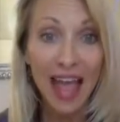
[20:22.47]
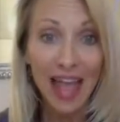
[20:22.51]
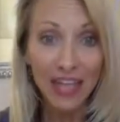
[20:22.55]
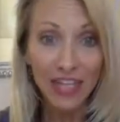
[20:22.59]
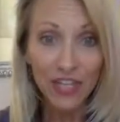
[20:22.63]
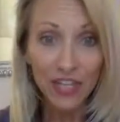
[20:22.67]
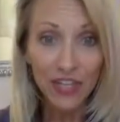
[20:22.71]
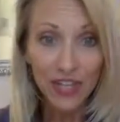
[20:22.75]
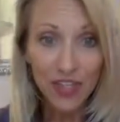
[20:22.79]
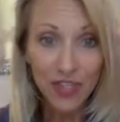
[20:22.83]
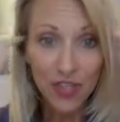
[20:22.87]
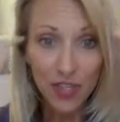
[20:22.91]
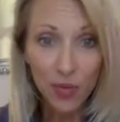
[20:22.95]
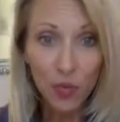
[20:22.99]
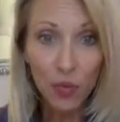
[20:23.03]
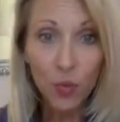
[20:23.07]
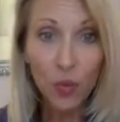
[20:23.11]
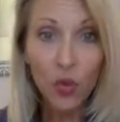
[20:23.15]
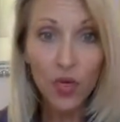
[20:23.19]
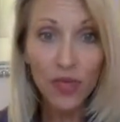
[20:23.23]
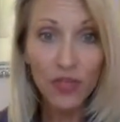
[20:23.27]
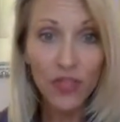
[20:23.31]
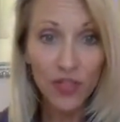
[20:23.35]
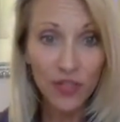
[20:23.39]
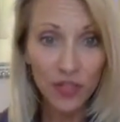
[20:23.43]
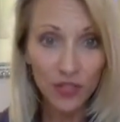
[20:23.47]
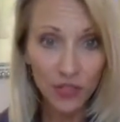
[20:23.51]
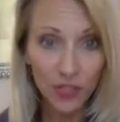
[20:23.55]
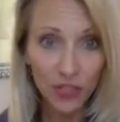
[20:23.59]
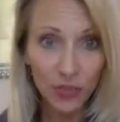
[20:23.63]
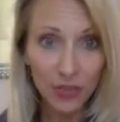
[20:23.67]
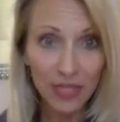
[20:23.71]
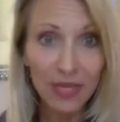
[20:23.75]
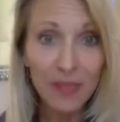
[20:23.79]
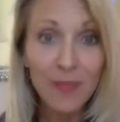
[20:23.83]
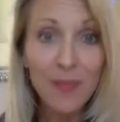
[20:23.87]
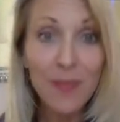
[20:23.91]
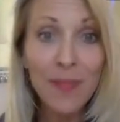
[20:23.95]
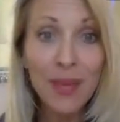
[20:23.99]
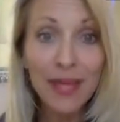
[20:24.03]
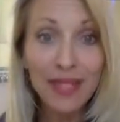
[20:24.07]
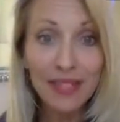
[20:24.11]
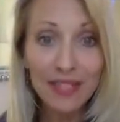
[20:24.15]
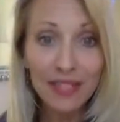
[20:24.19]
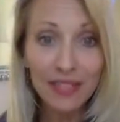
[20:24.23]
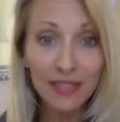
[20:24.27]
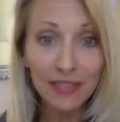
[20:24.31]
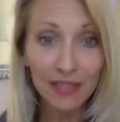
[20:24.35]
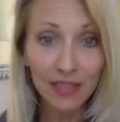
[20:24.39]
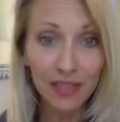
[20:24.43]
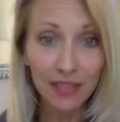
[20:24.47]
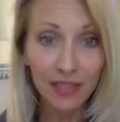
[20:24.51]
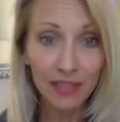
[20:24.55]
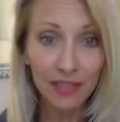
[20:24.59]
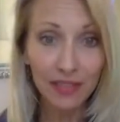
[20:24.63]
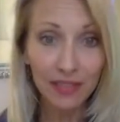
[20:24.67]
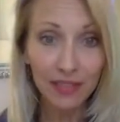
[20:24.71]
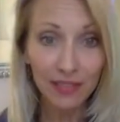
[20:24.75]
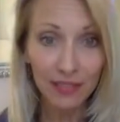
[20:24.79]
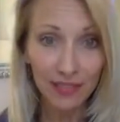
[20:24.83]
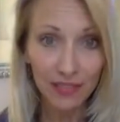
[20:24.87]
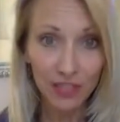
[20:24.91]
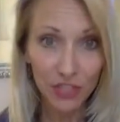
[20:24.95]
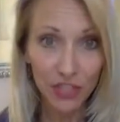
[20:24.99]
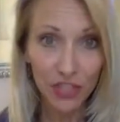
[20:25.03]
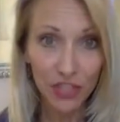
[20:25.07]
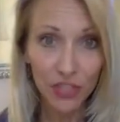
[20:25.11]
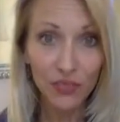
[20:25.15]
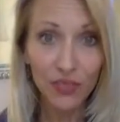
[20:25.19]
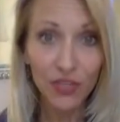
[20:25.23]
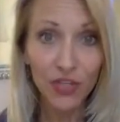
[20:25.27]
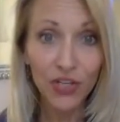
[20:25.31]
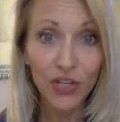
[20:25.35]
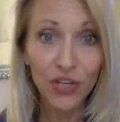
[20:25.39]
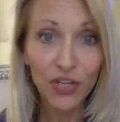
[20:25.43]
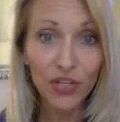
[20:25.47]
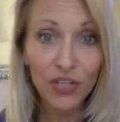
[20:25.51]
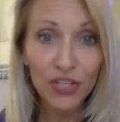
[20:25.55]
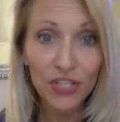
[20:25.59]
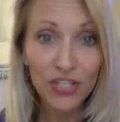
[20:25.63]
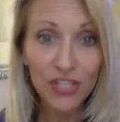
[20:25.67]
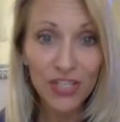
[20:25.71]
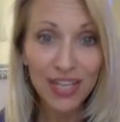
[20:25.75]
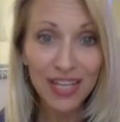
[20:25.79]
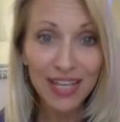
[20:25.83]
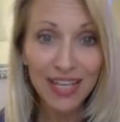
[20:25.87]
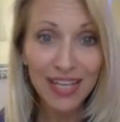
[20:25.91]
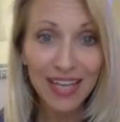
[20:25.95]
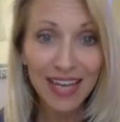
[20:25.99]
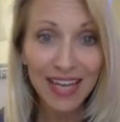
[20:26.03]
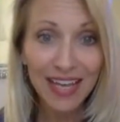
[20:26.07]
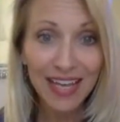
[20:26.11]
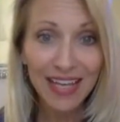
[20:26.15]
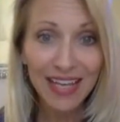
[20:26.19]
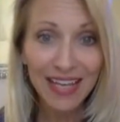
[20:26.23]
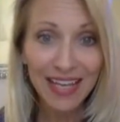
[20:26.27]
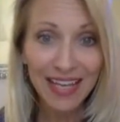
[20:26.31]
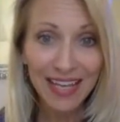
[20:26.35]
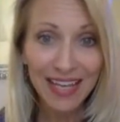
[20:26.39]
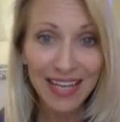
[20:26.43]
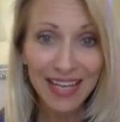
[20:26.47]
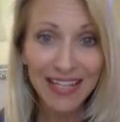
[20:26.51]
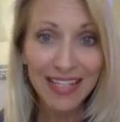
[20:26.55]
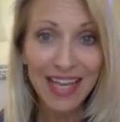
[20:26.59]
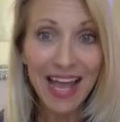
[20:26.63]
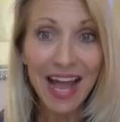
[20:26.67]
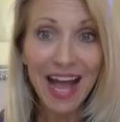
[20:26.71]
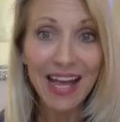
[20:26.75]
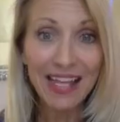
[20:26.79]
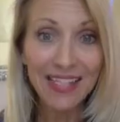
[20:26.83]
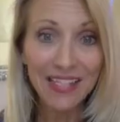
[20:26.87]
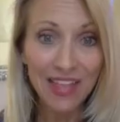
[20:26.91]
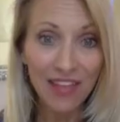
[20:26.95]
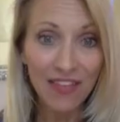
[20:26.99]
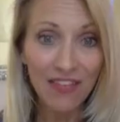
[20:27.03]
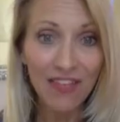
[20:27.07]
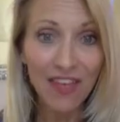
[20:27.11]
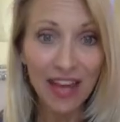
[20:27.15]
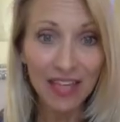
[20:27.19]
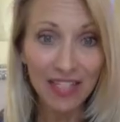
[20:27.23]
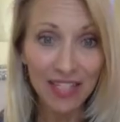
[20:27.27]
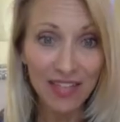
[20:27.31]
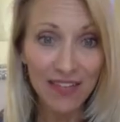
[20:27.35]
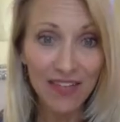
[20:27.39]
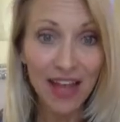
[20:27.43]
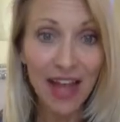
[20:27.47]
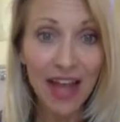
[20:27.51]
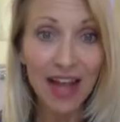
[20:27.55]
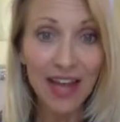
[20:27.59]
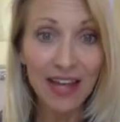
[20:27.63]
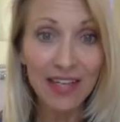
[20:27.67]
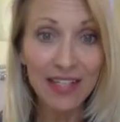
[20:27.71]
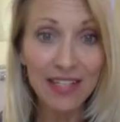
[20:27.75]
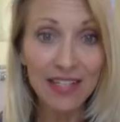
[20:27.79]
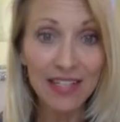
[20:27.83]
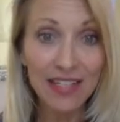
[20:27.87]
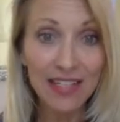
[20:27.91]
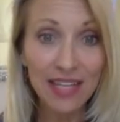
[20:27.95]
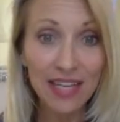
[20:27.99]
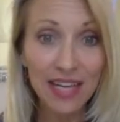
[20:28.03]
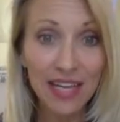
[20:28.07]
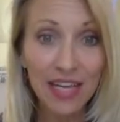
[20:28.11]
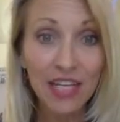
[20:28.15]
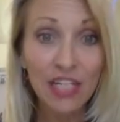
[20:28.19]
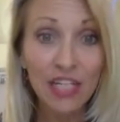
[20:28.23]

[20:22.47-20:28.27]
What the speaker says: And the work that they're doing mentally to rehearse it is as effective as